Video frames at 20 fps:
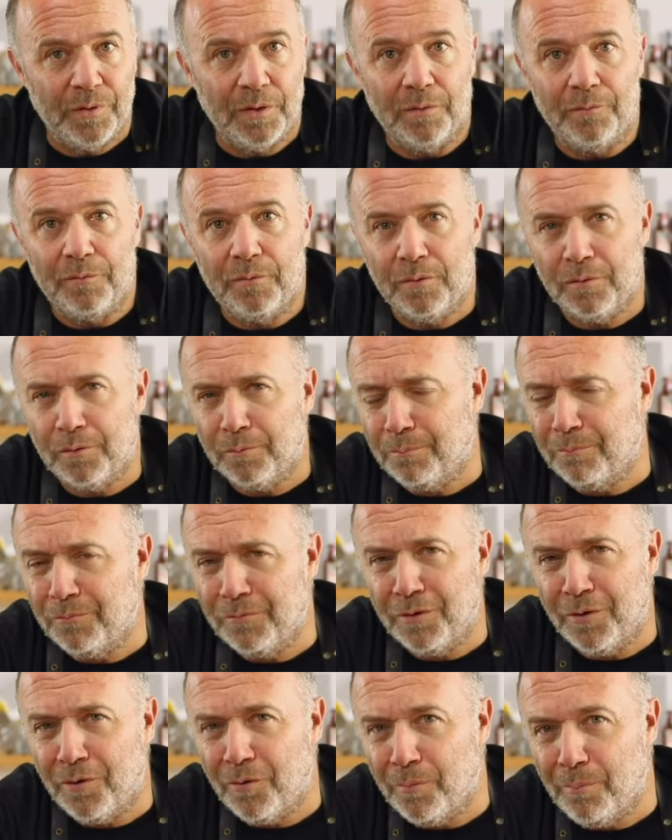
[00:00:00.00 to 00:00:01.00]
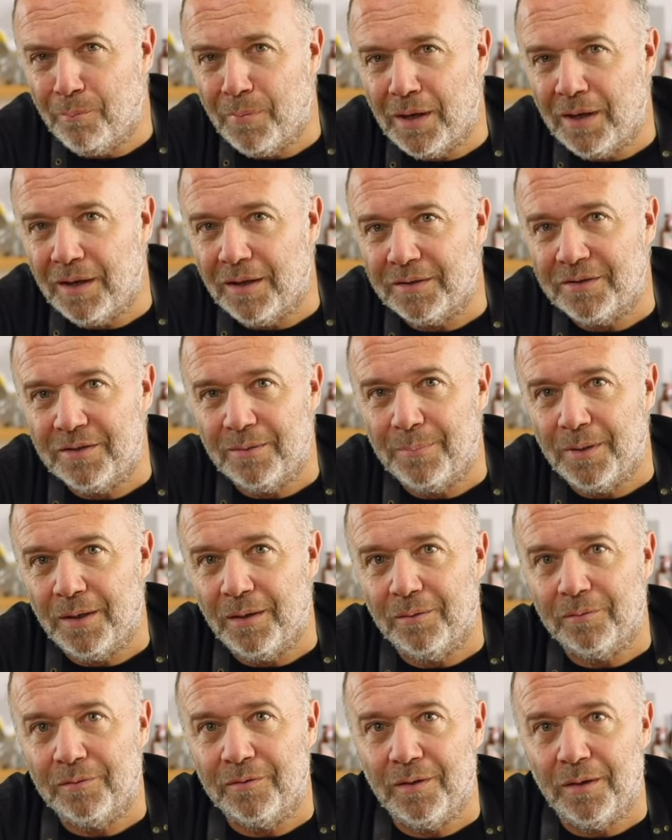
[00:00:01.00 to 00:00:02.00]
If you don't know much
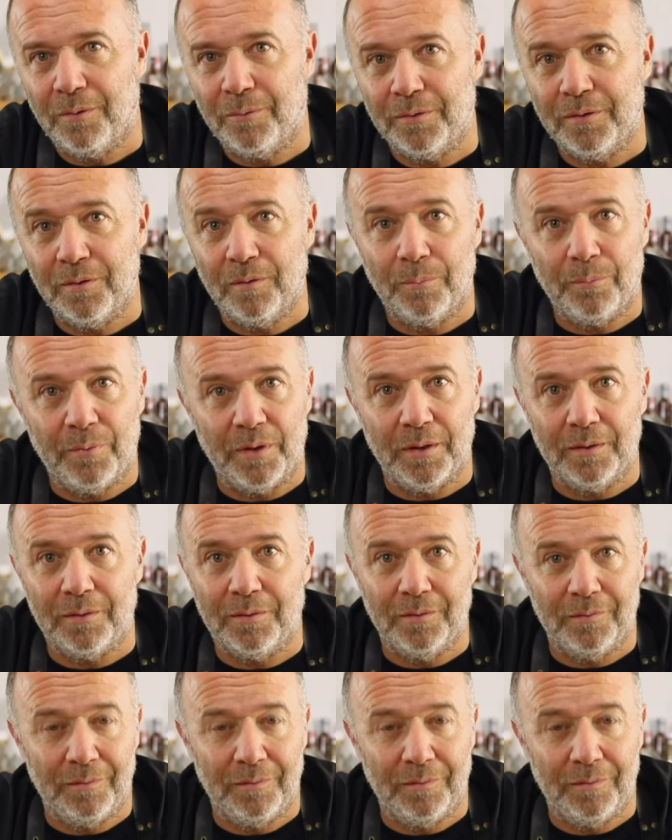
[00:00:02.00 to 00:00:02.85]
about sourdough bread,